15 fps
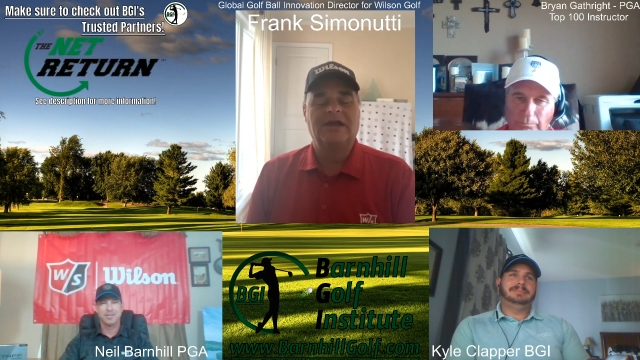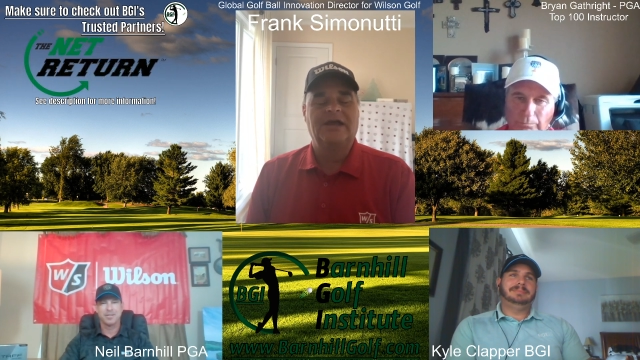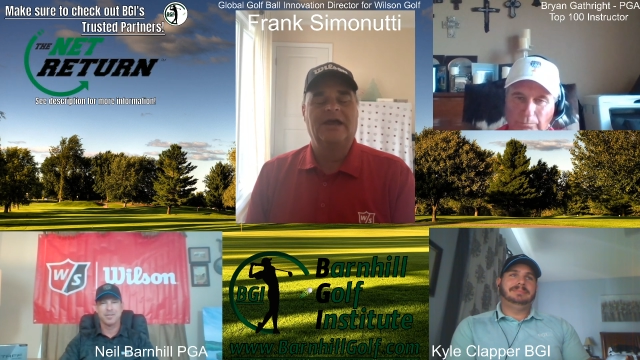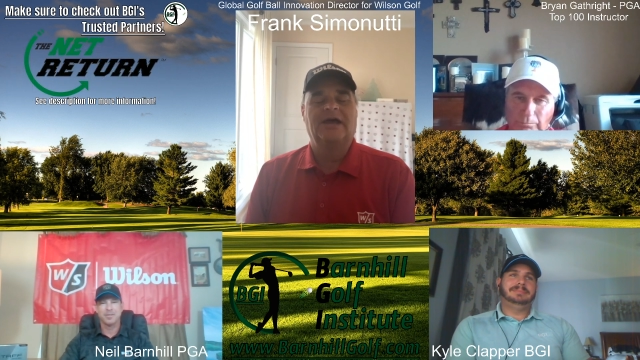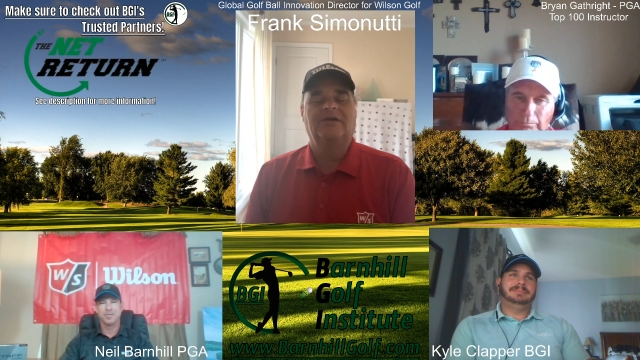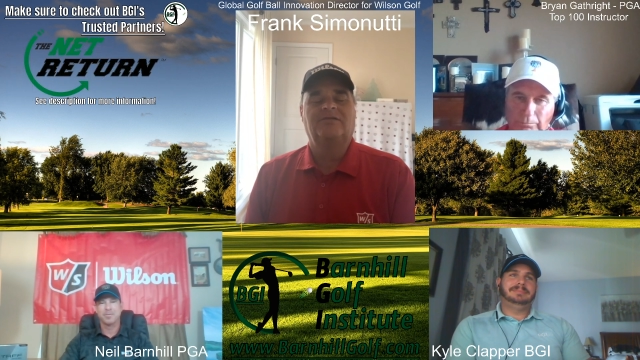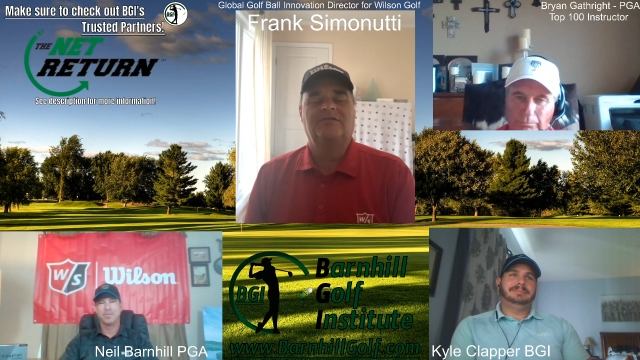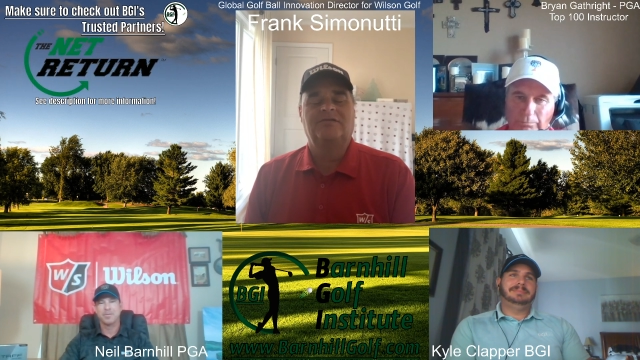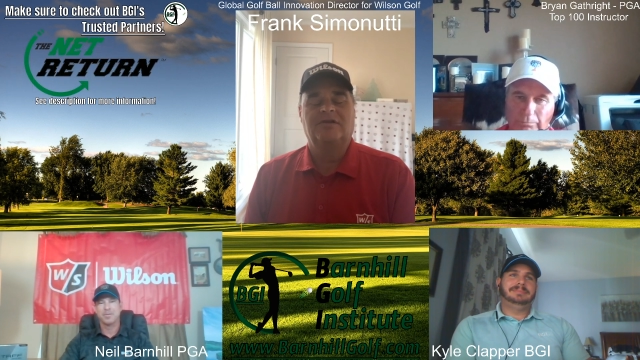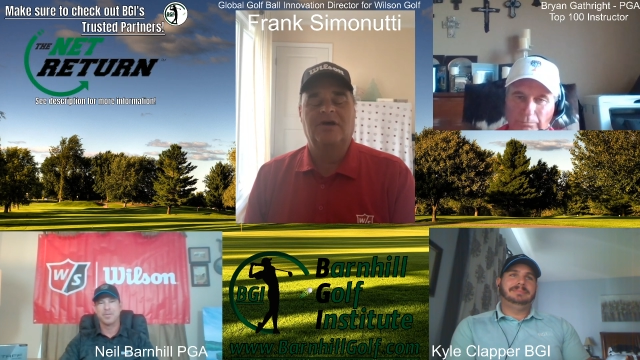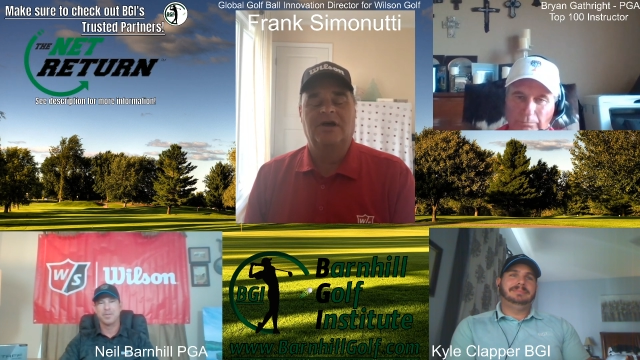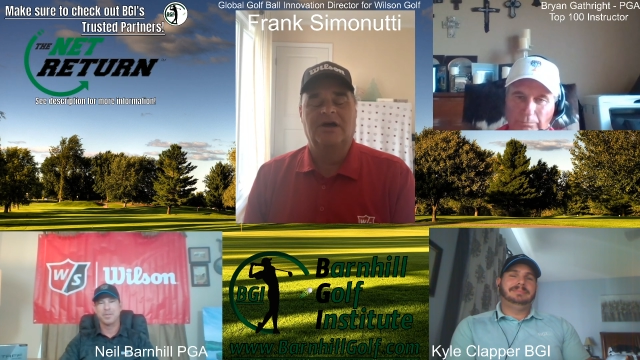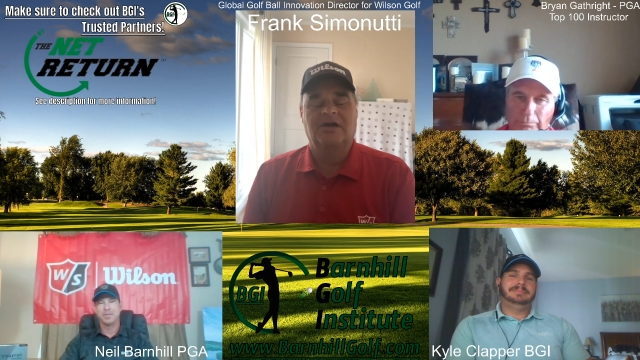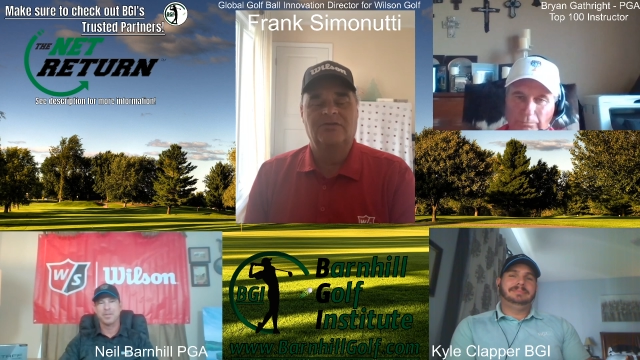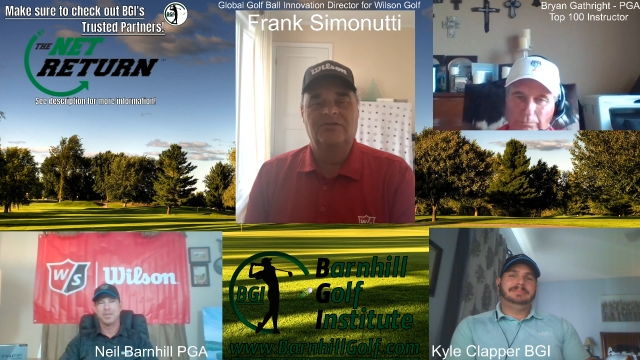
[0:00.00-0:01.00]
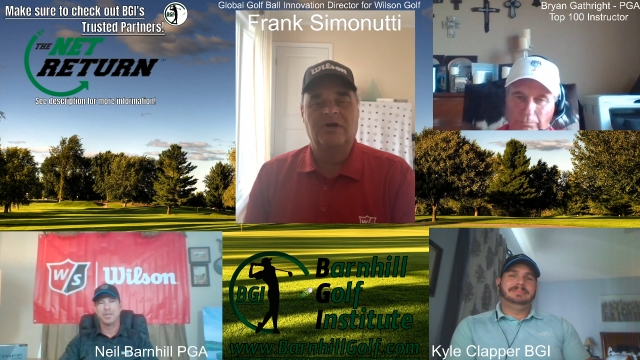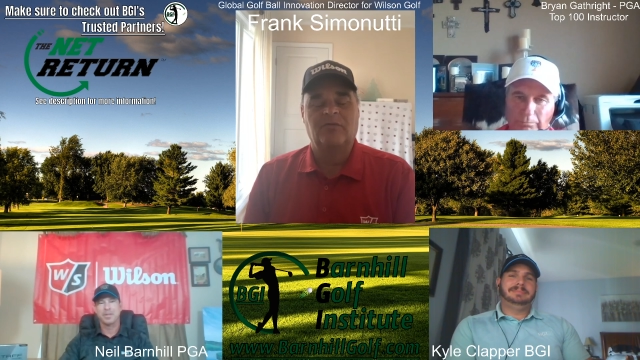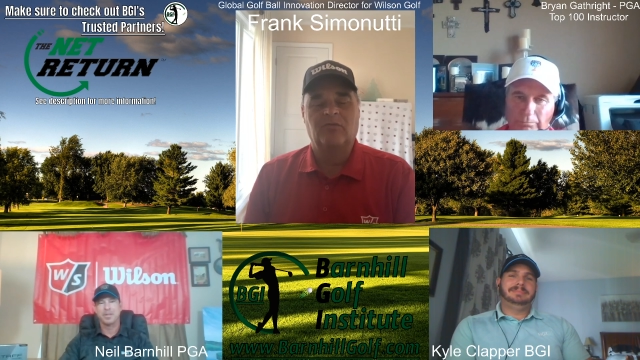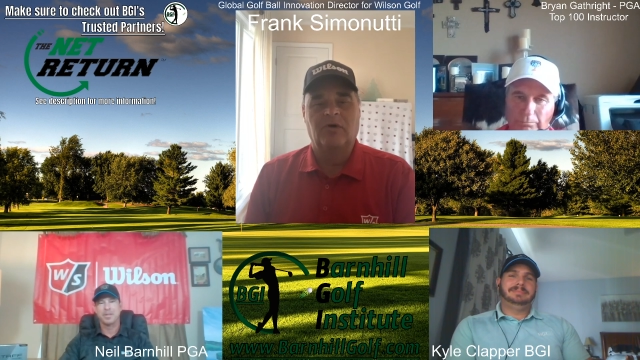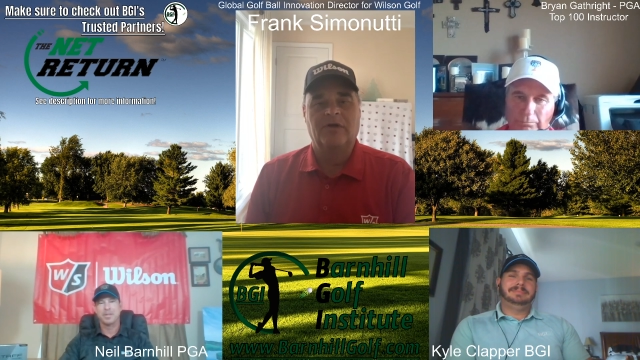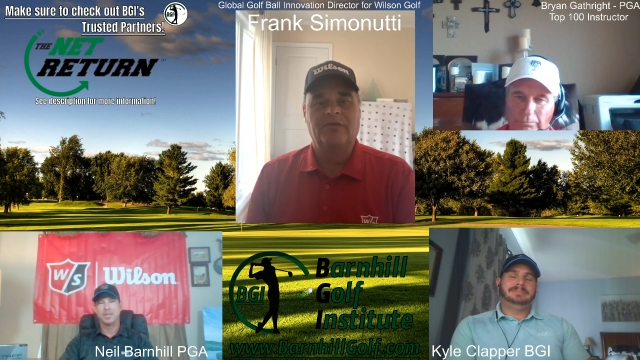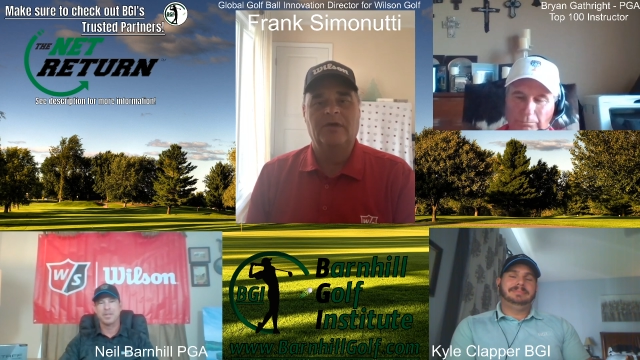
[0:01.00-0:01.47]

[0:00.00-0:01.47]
guess, somewhat